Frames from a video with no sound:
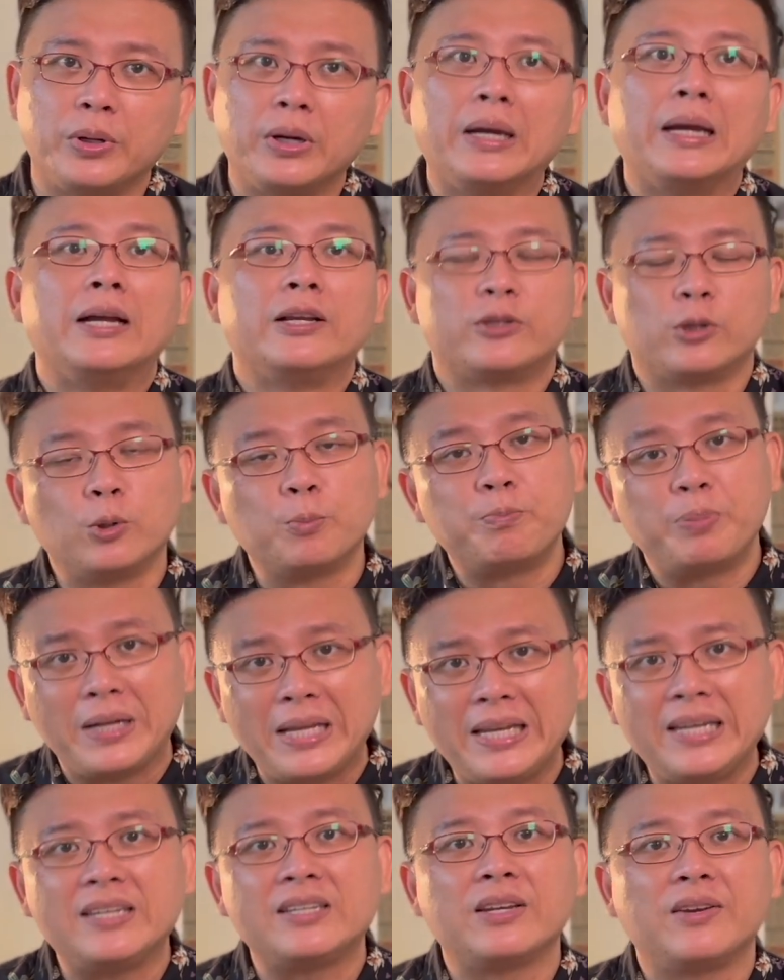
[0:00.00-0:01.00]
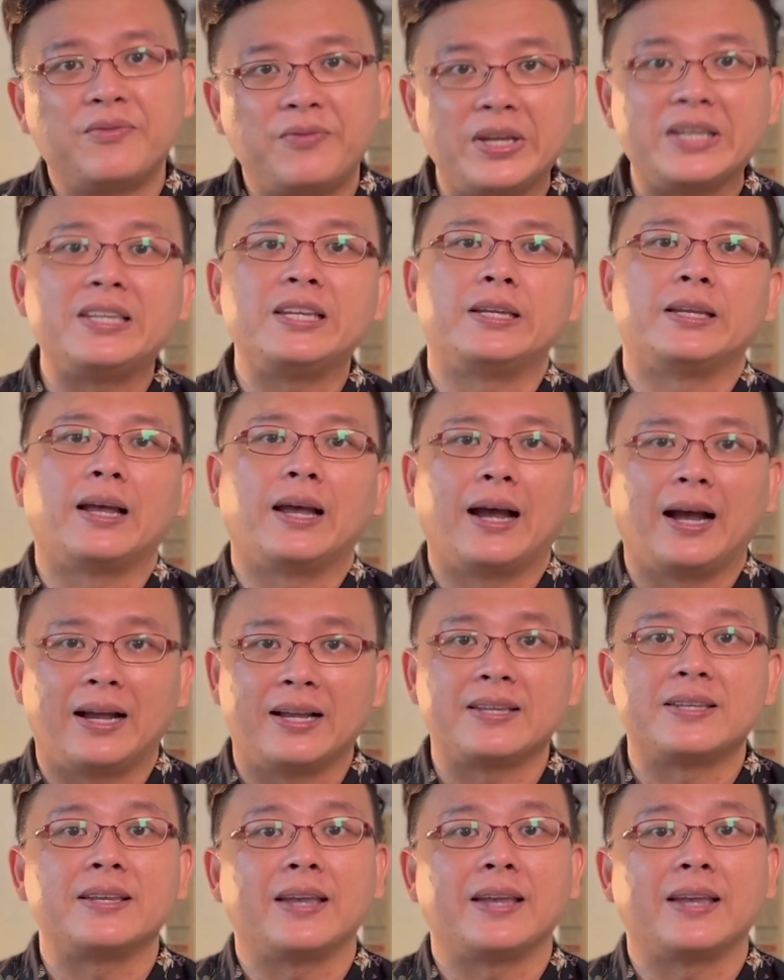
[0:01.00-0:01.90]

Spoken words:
So please visit us